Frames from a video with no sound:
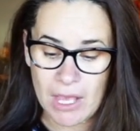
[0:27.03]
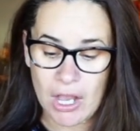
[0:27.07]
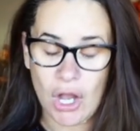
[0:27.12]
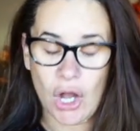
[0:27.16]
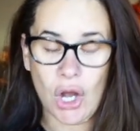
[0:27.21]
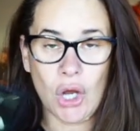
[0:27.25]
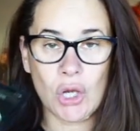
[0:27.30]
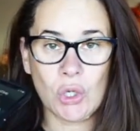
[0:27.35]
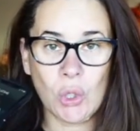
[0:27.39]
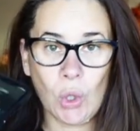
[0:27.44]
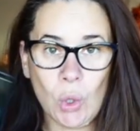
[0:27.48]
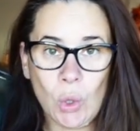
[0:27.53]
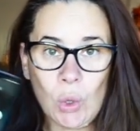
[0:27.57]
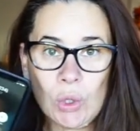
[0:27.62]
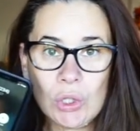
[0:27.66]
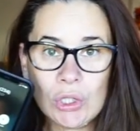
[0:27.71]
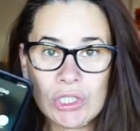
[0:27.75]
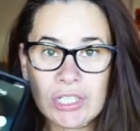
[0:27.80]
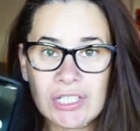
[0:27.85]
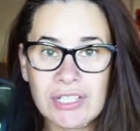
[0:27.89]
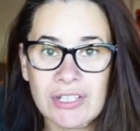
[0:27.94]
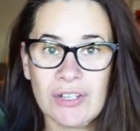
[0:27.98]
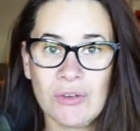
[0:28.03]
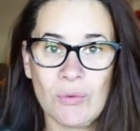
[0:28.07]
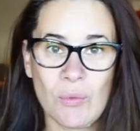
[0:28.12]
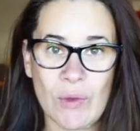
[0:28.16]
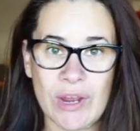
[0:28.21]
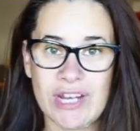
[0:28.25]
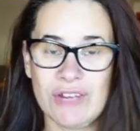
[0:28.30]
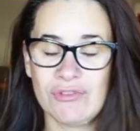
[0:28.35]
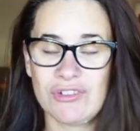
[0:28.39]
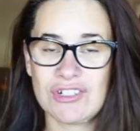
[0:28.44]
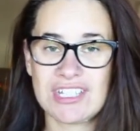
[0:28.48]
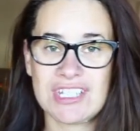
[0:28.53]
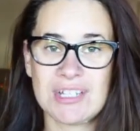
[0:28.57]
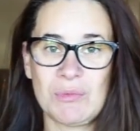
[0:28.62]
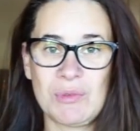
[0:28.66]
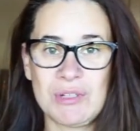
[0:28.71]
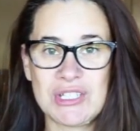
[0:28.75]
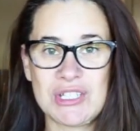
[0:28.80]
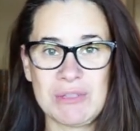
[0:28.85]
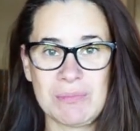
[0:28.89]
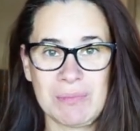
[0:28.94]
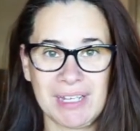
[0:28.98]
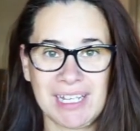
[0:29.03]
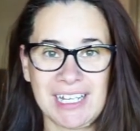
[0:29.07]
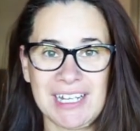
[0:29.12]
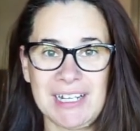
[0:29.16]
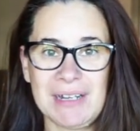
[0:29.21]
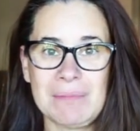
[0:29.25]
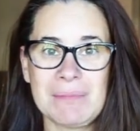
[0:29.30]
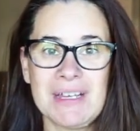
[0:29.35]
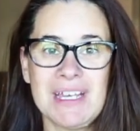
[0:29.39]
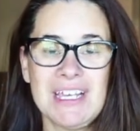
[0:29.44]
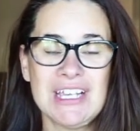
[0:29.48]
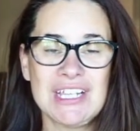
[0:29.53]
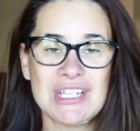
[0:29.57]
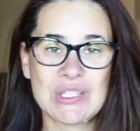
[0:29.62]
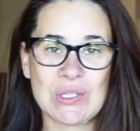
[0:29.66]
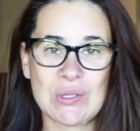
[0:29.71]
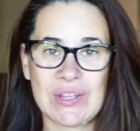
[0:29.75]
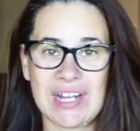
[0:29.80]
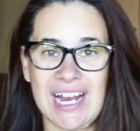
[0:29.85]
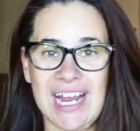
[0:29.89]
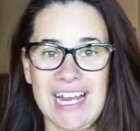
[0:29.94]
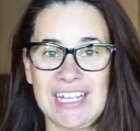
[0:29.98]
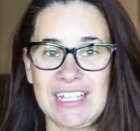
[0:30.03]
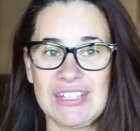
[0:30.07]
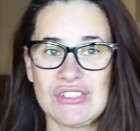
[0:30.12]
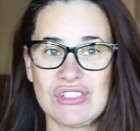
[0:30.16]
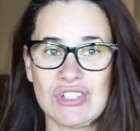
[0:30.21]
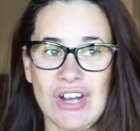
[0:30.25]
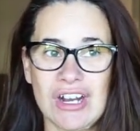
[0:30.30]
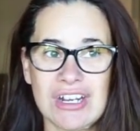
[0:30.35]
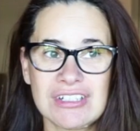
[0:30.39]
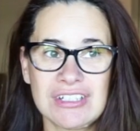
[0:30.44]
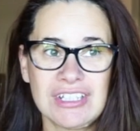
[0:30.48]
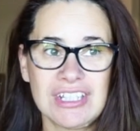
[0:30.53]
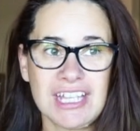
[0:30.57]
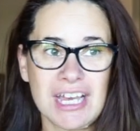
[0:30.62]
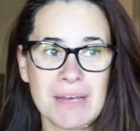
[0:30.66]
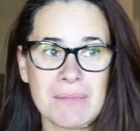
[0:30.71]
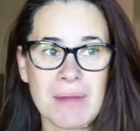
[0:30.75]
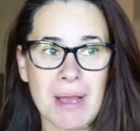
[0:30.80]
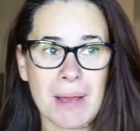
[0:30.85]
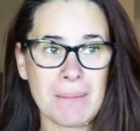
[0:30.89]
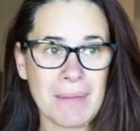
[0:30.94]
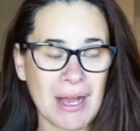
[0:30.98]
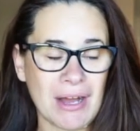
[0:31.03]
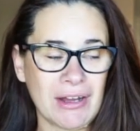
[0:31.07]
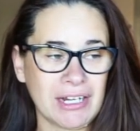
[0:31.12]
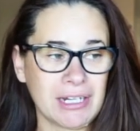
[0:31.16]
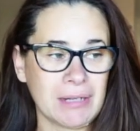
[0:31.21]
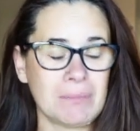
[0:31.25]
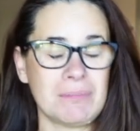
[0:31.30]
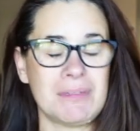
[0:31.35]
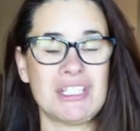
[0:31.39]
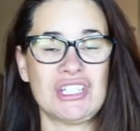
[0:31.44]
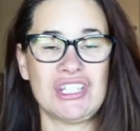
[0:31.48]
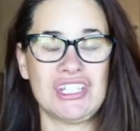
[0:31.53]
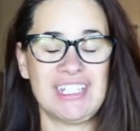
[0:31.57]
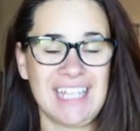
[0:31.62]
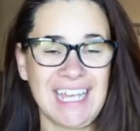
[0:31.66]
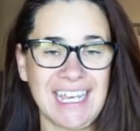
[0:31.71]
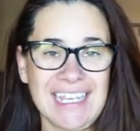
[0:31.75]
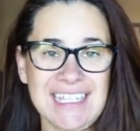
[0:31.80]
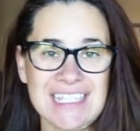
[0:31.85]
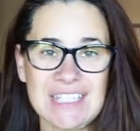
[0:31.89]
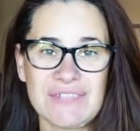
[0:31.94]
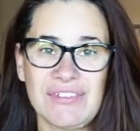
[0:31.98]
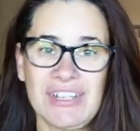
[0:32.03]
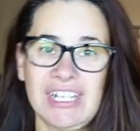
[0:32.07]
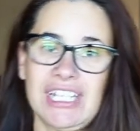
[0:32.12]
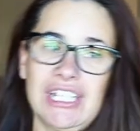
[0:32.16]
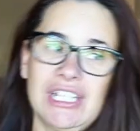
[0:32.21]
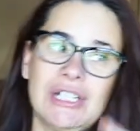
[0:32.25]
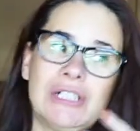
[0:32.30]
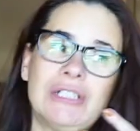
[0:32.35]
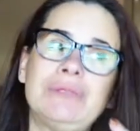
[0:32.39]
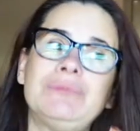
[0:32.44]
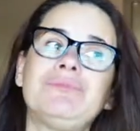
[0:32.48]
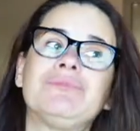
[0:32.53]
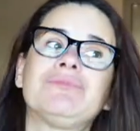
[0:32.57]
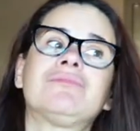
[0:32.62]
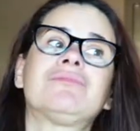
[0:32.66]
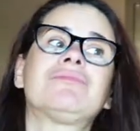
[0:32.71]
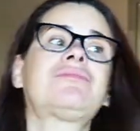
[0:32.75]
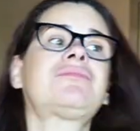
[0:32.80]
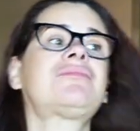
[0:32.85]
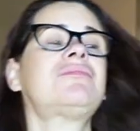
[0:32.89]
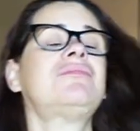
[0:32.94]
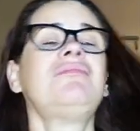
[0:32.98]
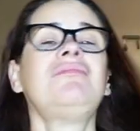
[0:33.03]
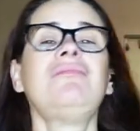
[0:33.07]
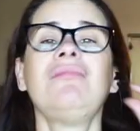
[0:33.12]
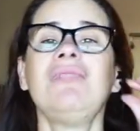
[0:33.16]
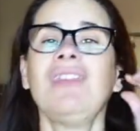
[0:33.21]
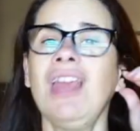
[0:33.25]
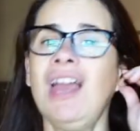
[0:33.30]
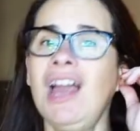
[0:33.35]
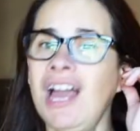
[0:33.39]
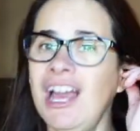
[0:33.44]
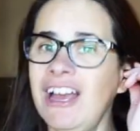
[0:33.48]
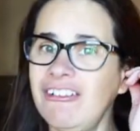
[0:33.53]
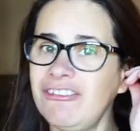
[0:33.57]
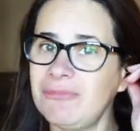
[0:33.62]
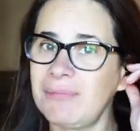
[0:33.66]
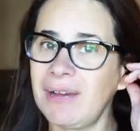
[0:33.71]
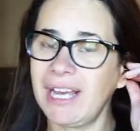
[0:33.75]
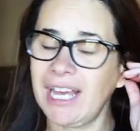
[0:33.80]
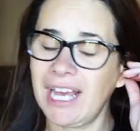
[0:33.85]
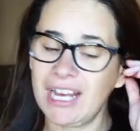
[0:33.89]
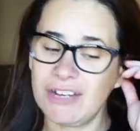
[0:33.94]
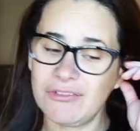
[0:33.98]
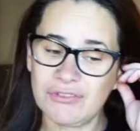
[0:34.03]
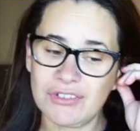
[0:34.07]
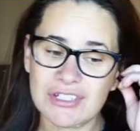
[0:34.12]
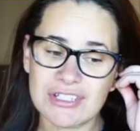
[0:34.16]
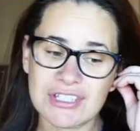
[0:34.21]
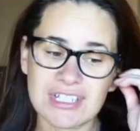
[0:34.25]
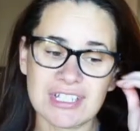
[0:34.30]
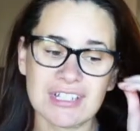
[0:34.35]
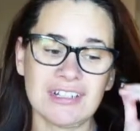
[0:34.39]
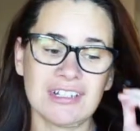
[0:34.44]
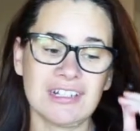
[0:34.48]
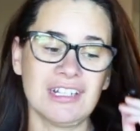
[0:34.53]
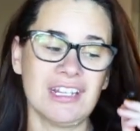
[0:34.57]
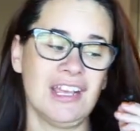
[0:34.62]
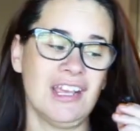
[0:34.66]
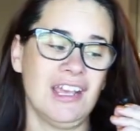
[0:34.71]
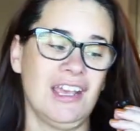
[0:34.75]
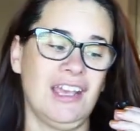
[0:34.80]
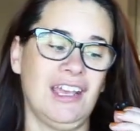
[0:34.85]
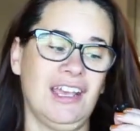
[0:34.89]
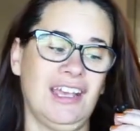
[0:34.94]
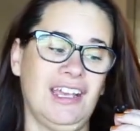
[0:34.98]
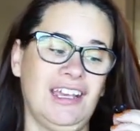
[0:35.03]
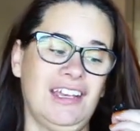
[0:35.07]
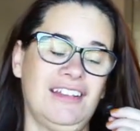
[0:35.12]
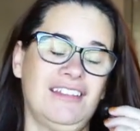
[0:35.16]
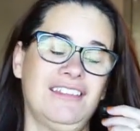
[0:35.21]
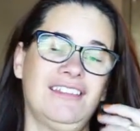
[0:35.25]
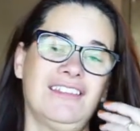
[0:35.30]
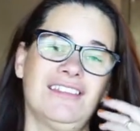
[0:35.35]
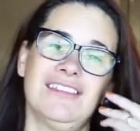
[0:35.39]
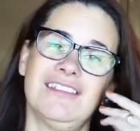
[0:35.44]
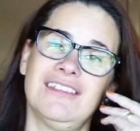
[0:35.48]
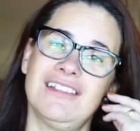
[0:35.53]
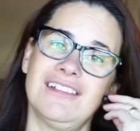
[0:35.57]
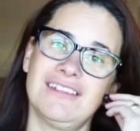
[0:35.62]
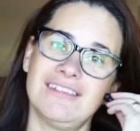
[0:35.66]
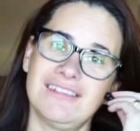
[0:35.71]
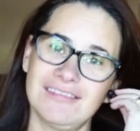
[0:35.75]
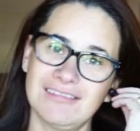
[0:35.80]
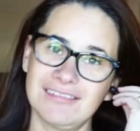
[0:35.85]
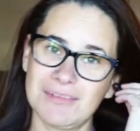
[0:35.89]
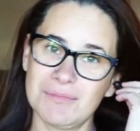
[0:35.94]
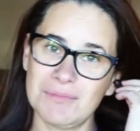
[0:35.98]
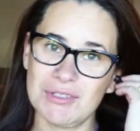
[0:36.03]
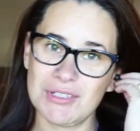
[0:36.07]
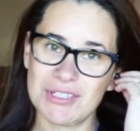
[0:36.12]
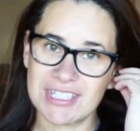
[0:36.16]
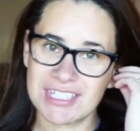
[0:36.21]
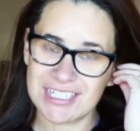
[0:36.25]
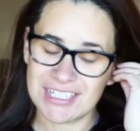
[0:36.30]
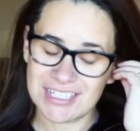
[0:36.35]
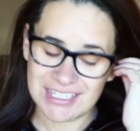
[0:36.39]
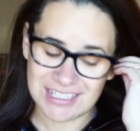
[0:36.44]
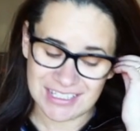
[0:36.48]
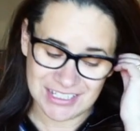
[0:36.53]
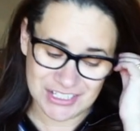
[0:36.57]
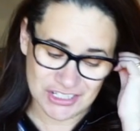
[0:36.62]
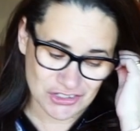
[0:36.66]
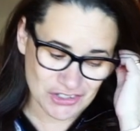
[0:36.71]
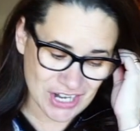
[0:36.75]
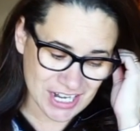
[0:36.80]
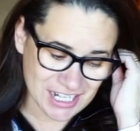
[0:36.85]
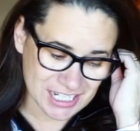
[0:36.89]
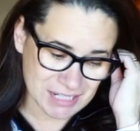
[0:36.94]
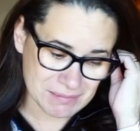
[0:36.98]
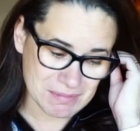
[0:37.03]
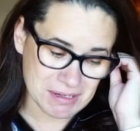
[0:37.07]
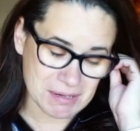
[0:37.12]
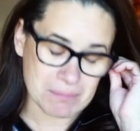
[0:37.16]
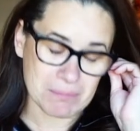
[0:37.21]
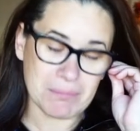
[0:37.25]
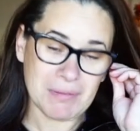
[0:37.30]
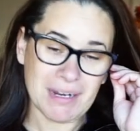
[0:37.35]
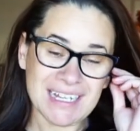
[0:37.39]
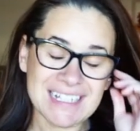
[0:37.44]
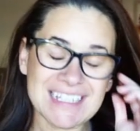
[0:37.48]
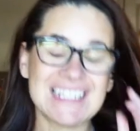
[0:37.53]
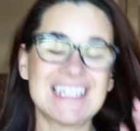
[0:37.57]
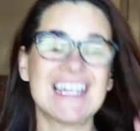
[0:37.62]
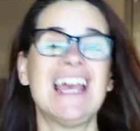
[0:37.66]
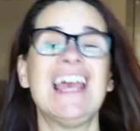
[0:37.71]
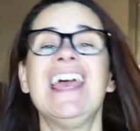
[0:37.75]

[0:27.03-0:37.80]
on hold, waiting for someone to pick up so that I can talk to them about it. But today's video, I have my headphones on and the music is distracting me. But